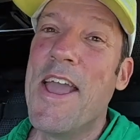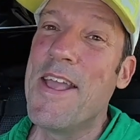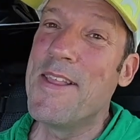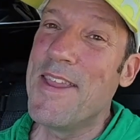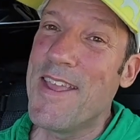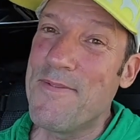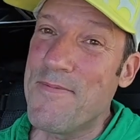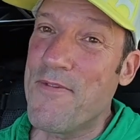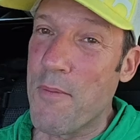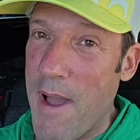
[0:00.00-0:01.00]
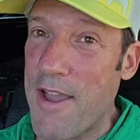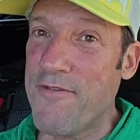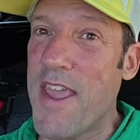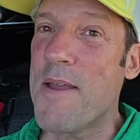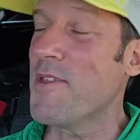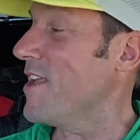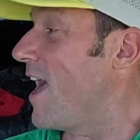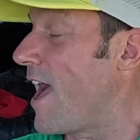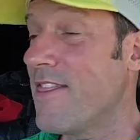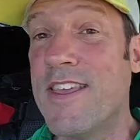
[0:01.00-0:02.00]
and for my family,
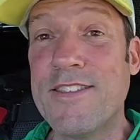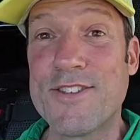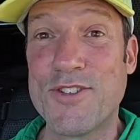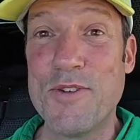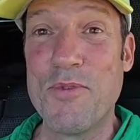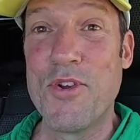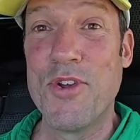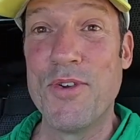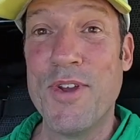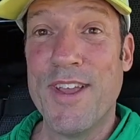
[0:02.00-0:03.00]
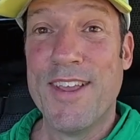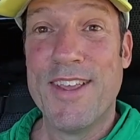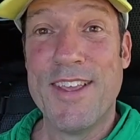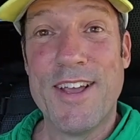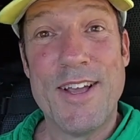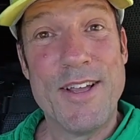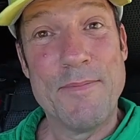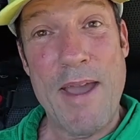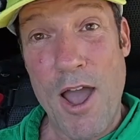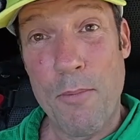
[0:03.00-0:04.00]
I think the Subaru
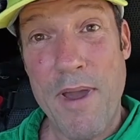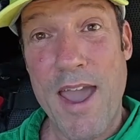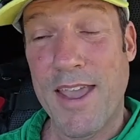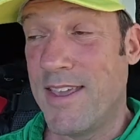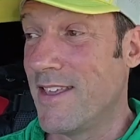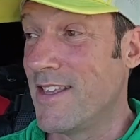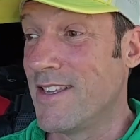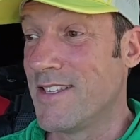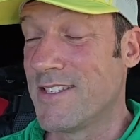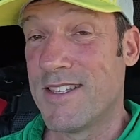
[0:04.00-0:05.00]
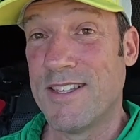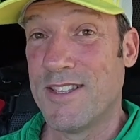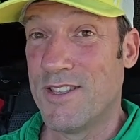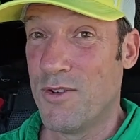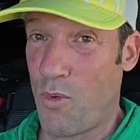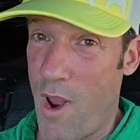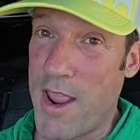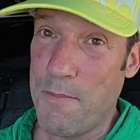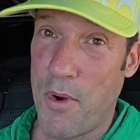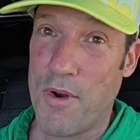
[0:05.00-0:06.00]
Outback is the
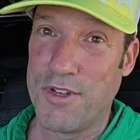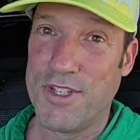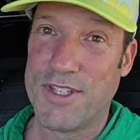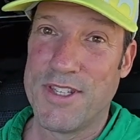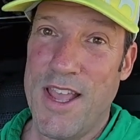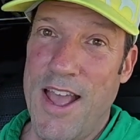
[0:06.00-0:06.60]
right purchase.